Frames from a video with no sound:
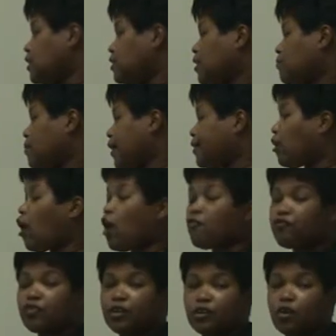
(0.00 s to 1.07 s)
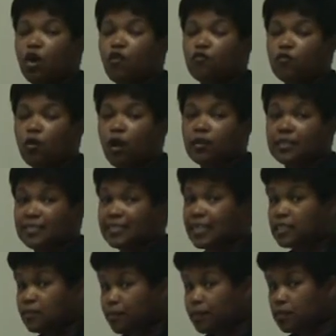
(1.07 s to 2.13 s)
They might offer an overall
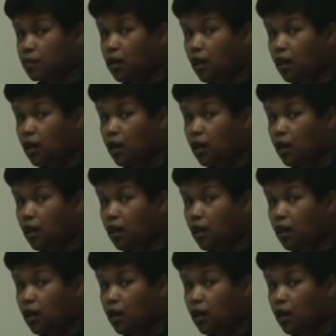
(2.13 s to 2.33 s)
assessment